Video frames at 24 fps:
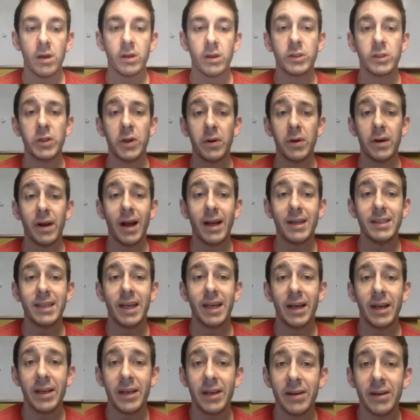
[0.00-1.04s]
So guys,
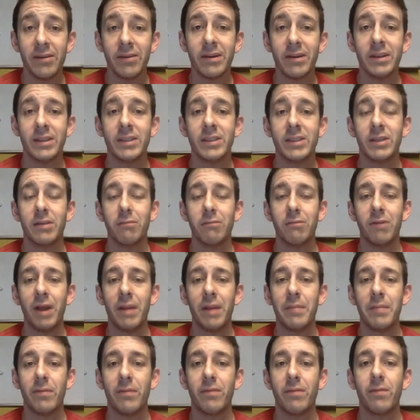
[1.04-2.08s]
here it is right
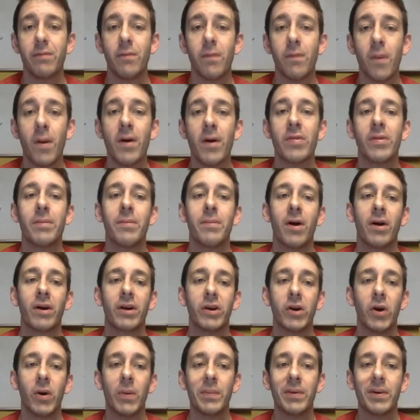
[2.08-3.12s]
before the market
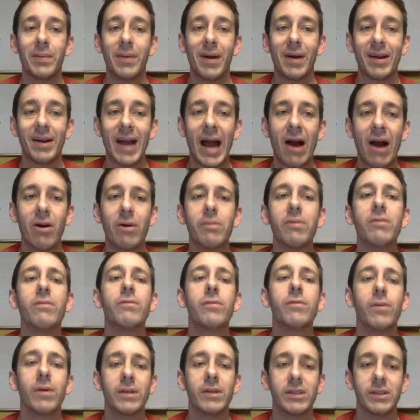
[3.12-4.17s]
opened, about an hour
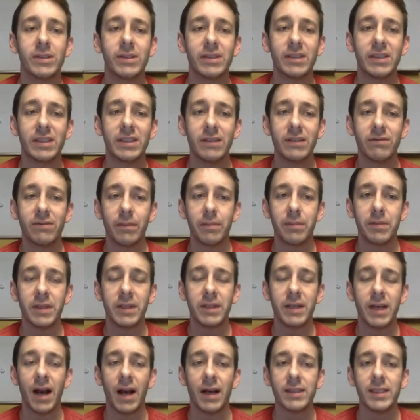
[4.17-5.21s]
before. As you can see from
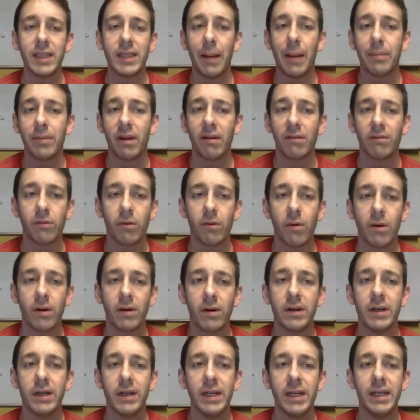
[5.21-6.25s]
the top left
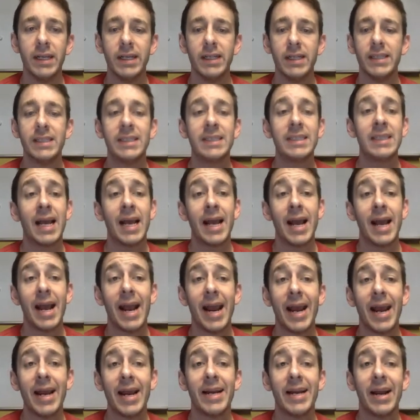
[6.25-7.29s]
corner, it is
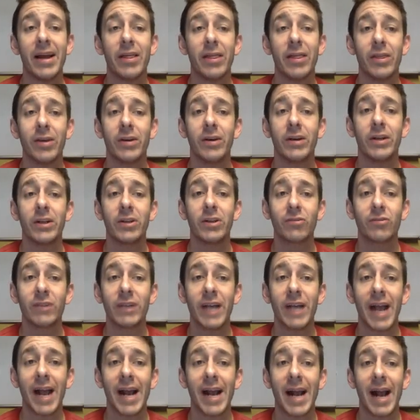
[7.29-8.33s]

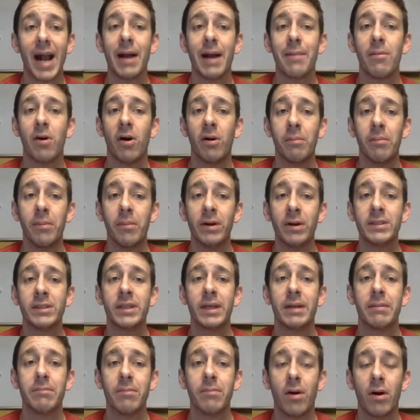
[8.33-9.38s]
8:33 a.m. on
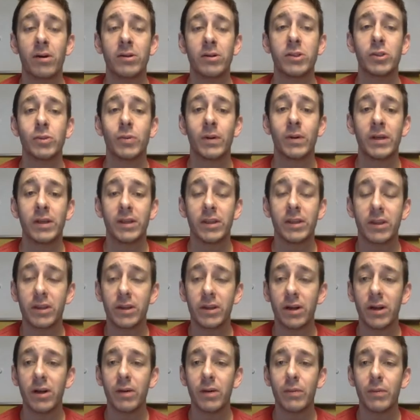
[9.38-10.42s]
Monday, March
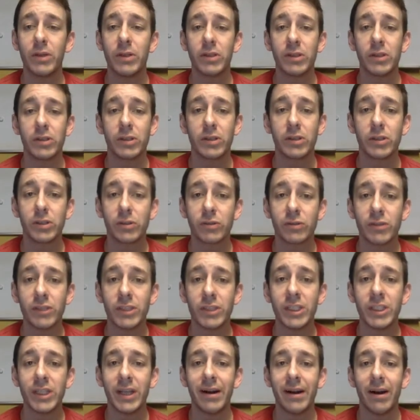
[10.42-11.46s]
23rd. We took a
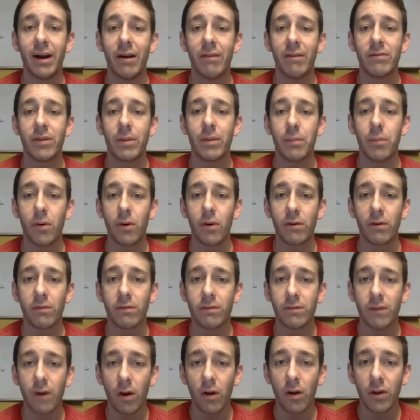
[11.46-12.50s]
screenshot of the
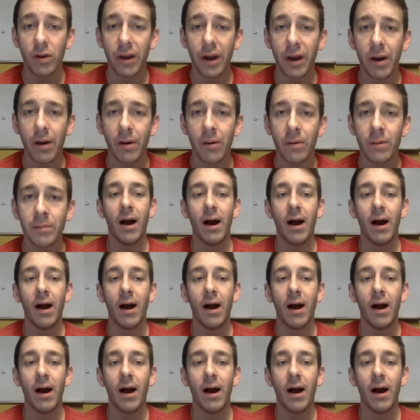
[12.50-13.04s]
portfolio.